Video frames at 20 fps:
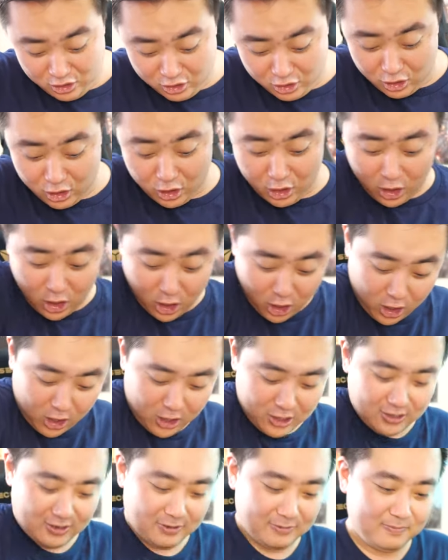Oh!
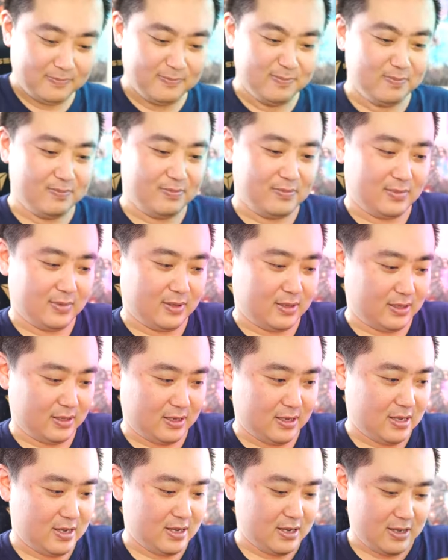
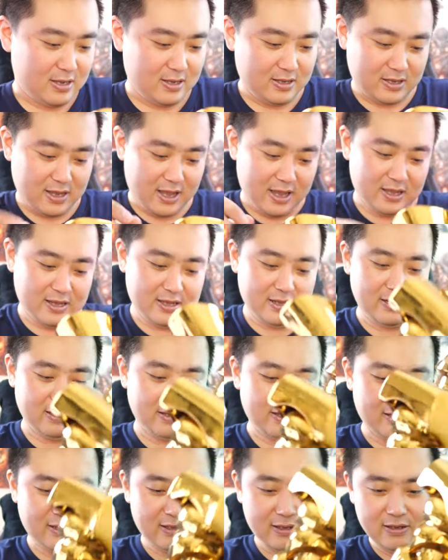Okay.
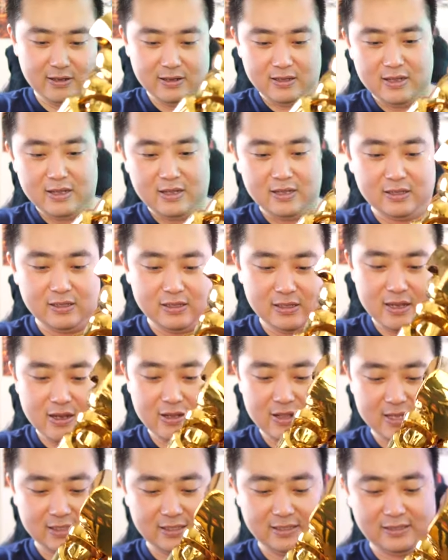
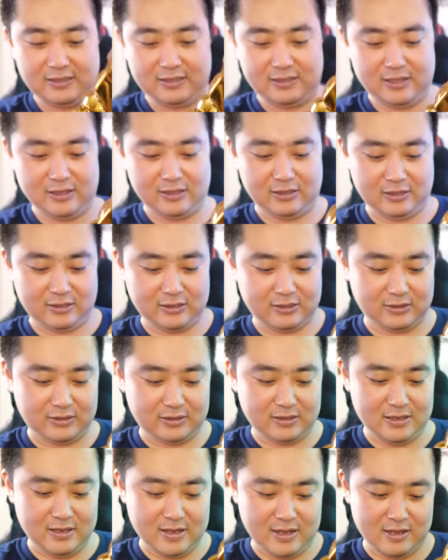Now that's the
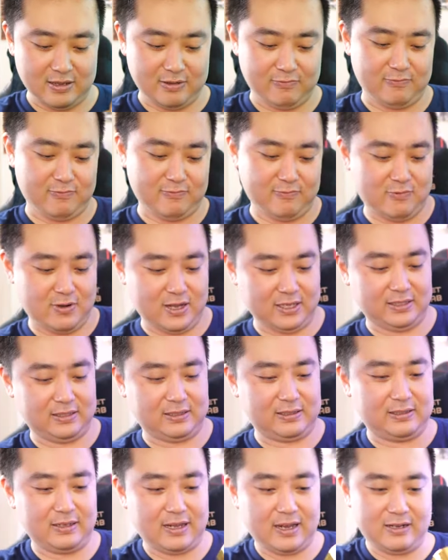one
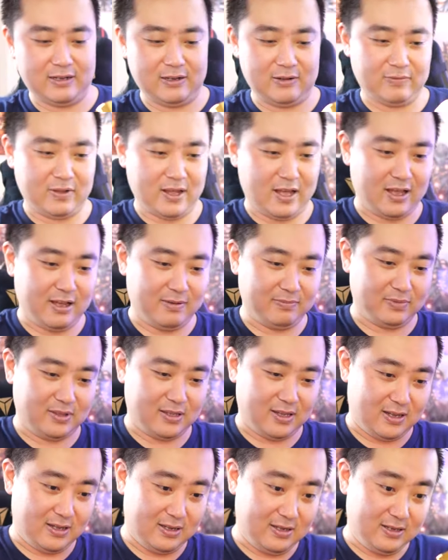side of the arm
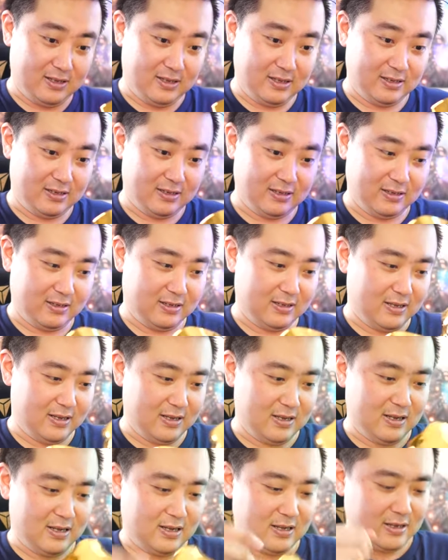done.
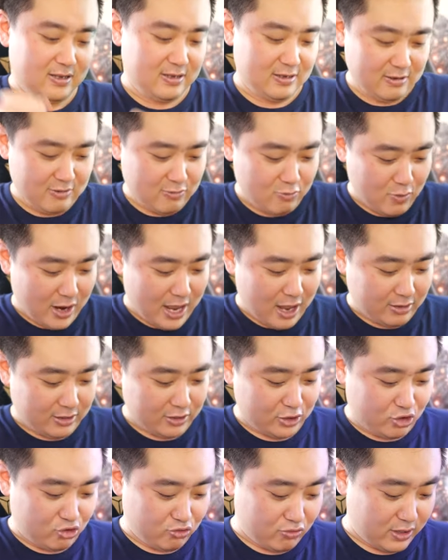Wow,
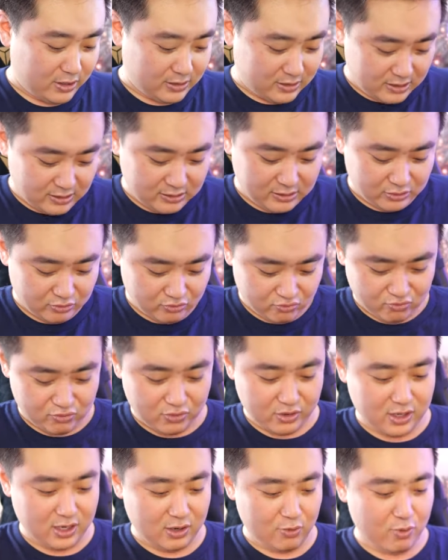the joints, this is
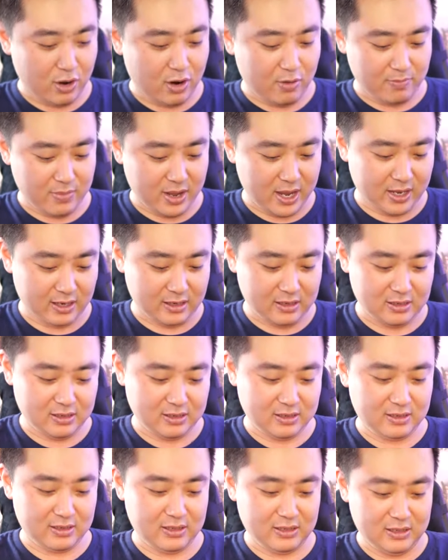really well made.
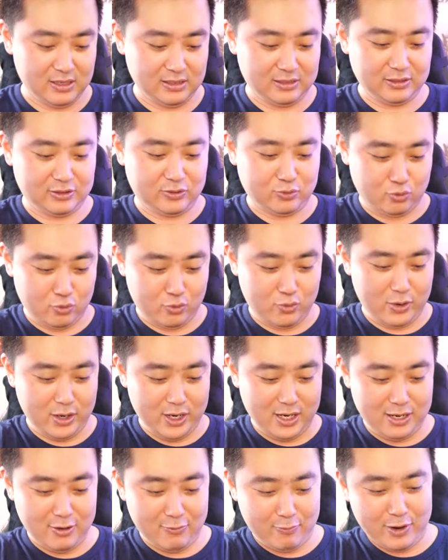This is
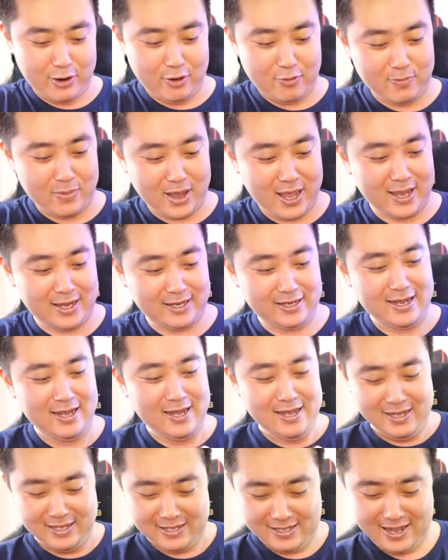really well made.
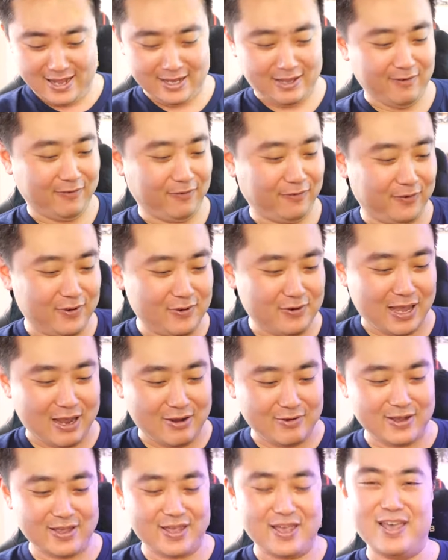I can feel
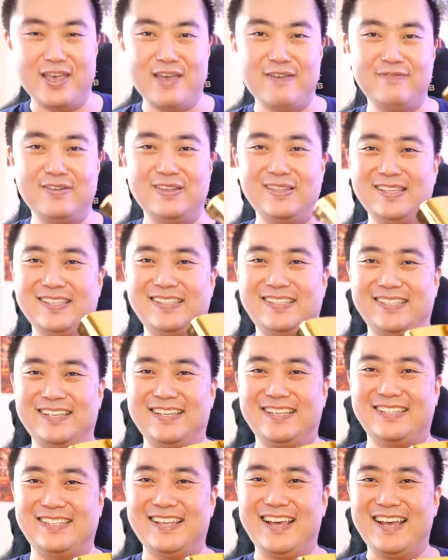how heavy this
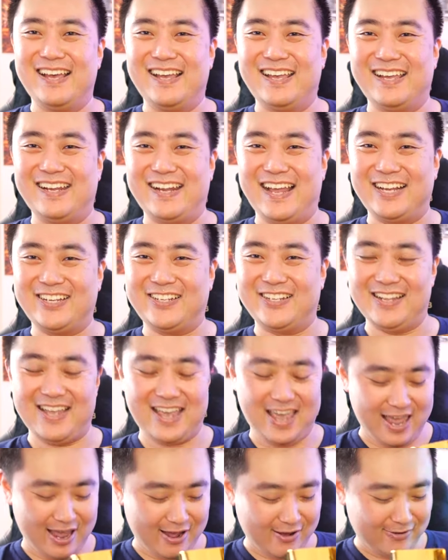is and actually
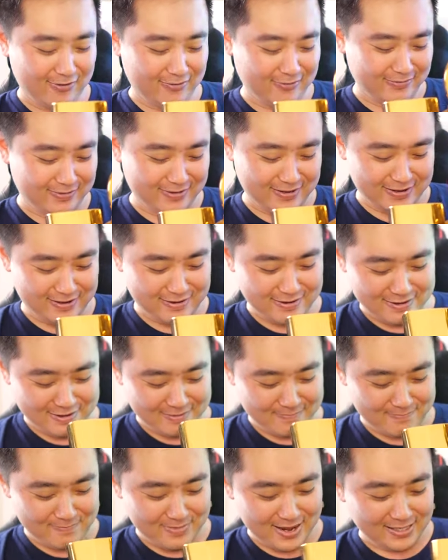how
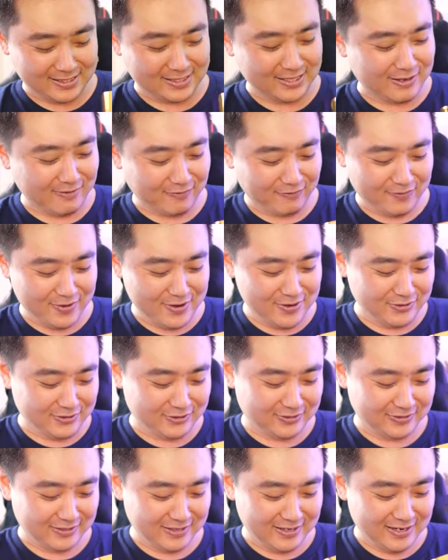amazing it
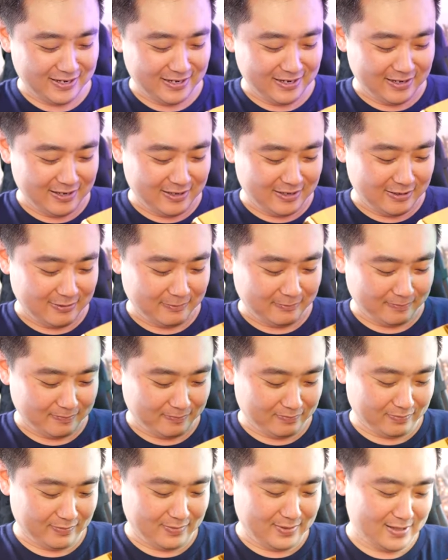feels.
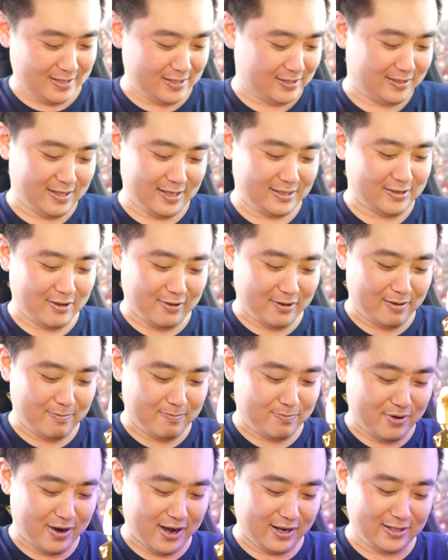This thing's not gonna
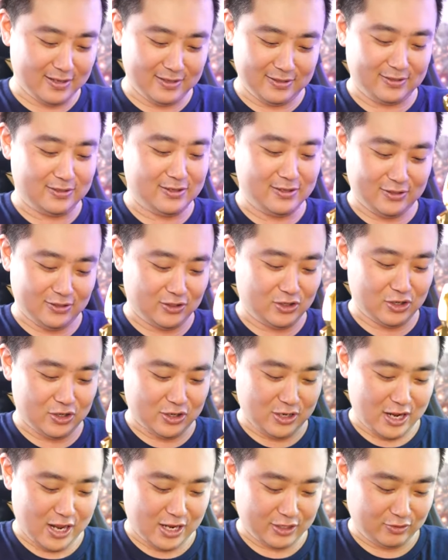break. This this is
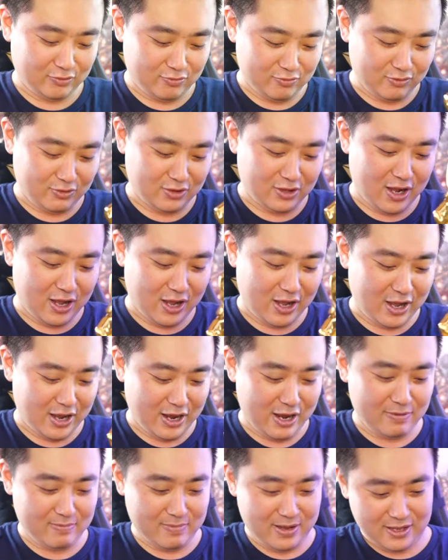gonna last through
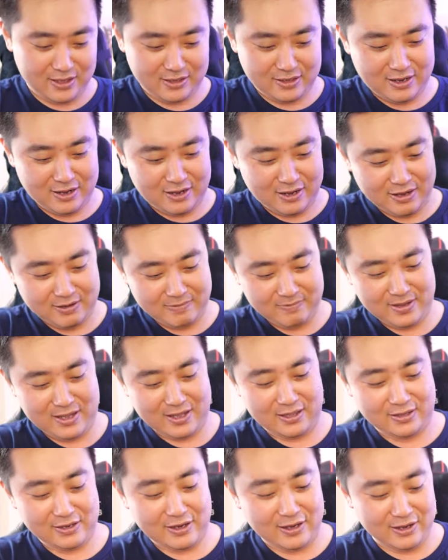time and time
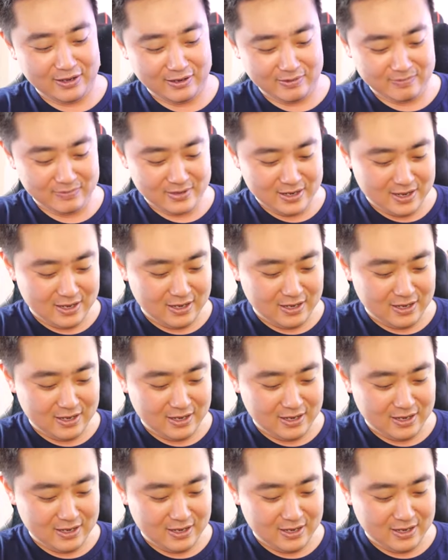and time.